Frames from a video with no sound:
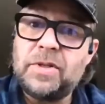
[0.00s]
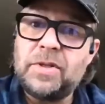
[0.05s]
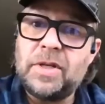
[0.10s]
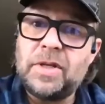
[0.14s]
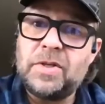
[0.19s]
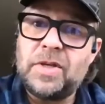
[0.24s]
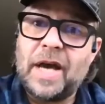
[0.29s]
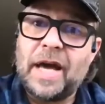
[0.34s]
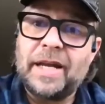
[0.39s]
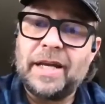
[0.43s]

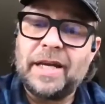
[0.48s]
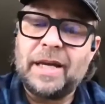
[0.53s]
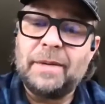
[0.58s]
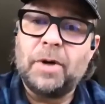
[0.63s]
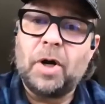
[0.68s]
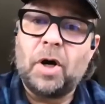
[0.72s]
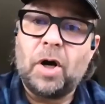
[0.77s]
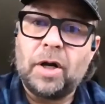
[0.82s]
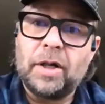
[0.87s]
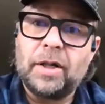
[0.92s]
his Yanagiba,
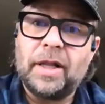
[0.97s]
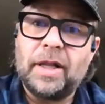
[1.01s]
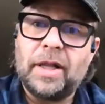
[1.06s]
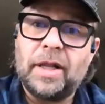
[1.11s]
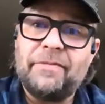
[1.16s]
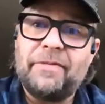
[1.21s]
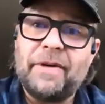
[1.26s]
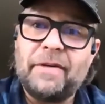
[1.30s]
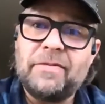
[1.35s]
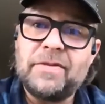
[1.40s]
oddly
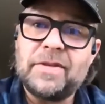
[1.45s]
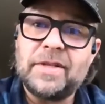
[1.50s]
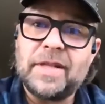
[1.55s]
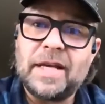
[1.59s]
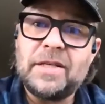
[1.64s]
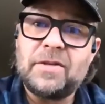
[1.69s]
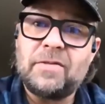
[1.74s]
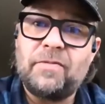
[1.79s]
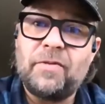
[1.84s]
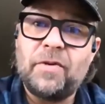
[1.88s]
enough. I've
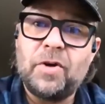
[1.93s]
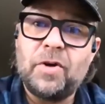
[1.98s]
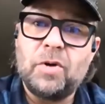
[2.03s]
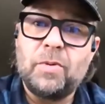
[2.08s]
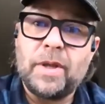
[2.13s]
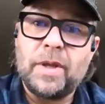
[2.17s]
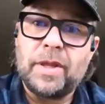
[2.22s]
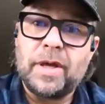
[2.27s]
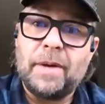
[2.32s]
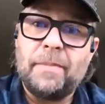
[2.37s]
sliced fugu
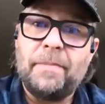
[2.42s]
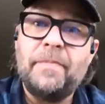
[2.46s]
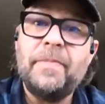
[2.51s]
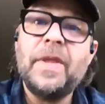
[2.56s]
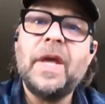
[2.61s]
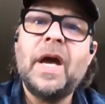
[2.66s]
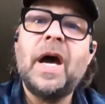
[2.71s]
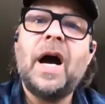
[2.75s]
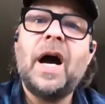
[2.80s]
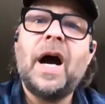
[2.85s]
with him.
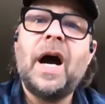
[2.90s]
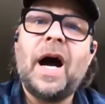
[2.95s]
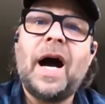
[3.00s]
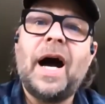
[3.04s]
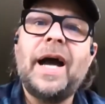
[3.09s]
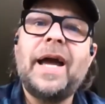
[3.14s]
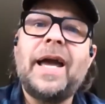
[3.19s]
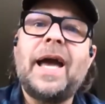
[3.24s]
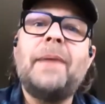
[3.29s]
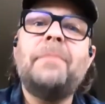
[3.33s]

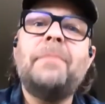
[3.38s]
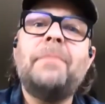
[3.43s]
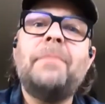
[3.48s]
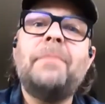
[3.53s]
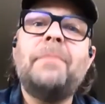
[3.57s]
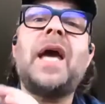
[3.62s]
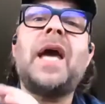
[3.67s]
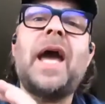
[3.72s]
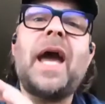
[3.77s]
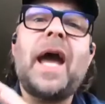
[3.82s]
I am
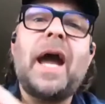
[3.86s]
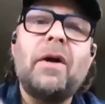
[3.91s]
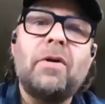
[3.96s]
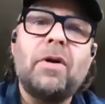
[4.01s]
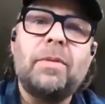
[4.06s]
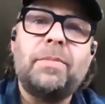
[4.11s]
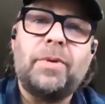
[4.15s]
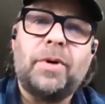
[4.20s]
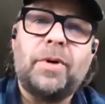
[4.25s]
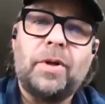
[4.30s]

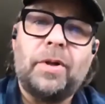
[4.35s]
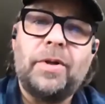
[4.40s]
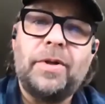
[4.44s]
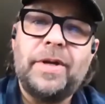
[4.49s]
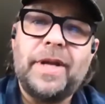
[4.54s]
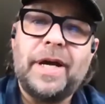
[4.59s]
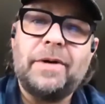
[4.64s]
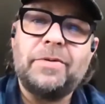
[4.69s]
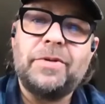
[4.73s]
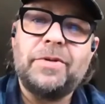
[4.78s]
terrible,
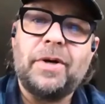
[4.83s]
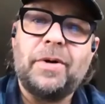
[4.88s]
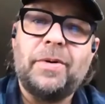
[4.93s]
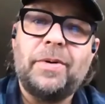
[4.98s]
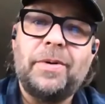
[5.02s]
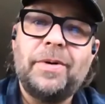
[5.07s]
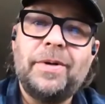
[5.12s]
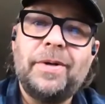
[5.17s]
Naoto.